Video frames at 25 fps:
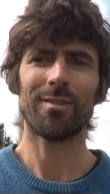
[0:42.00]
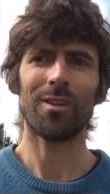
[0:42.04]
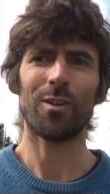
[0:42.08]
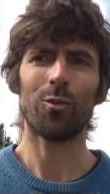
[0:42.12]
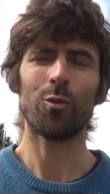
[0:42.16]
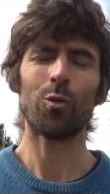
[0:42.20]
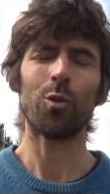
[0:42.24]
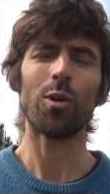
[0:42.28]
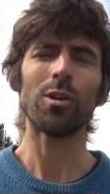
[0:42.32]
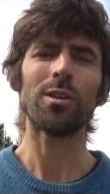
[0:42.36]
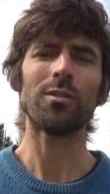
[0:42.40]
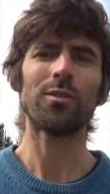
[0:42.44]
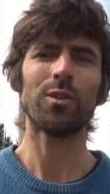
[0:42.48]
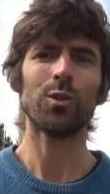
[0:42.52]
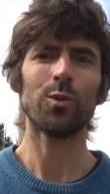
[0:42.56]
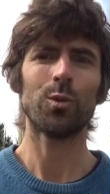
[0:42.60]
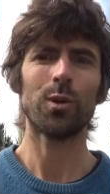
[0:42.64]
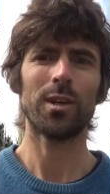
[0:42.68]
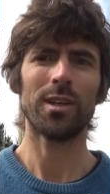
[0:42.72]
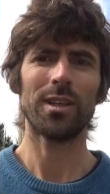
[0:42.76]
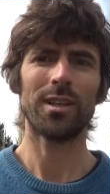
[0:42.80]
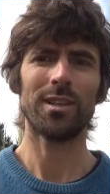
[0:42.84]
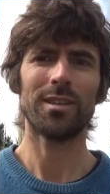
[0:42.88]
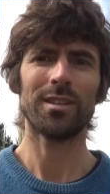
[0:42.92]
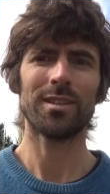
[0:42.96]
one of the
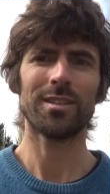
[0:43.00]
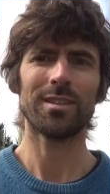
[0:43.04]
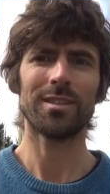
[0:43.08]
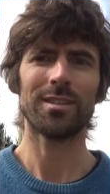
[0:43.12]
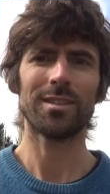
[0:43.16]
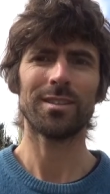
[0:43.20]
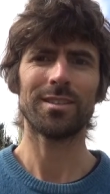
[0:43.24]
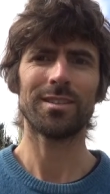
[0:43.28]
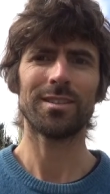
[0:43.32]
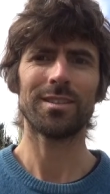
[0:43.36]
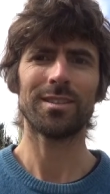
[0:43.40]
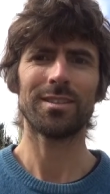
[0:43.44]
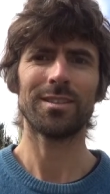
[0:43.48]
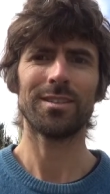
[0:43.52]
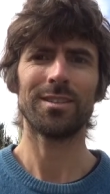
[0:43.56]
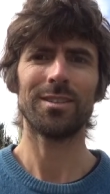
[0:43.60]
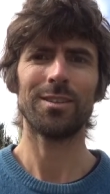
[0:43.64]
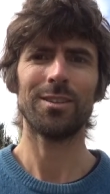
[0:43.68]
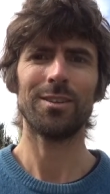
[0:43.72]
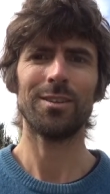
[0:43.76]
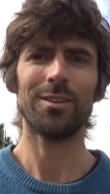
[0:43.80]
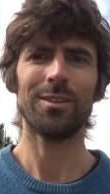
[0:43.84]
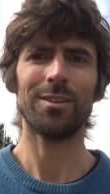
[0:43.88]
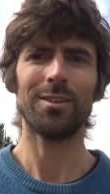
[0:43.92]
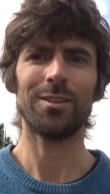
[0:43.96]
ways that
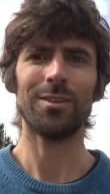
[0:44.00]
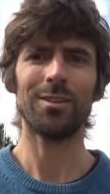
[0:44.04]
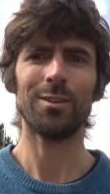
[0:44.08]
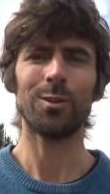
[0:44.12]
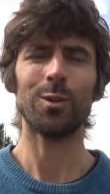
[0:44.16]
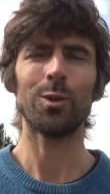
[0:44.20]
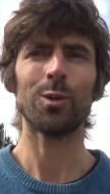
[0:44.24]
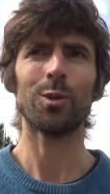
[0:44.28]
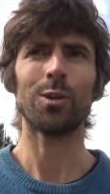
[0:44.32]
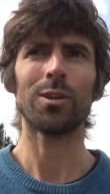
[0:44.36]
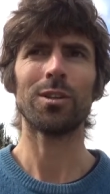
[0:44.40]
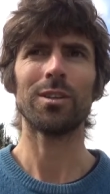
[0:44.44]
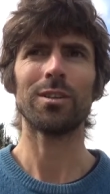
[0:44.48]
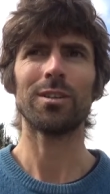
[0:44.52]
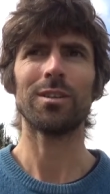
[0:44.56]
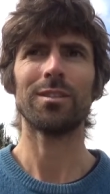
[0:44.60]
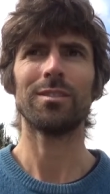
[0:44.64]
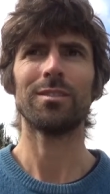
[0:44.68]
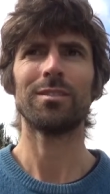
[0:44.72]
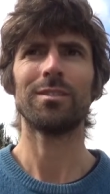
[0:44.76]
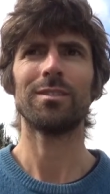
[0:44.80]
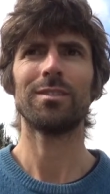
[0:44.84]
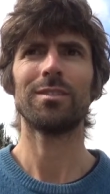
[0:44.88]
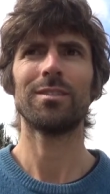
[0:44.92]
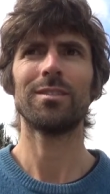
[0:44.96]
yoga,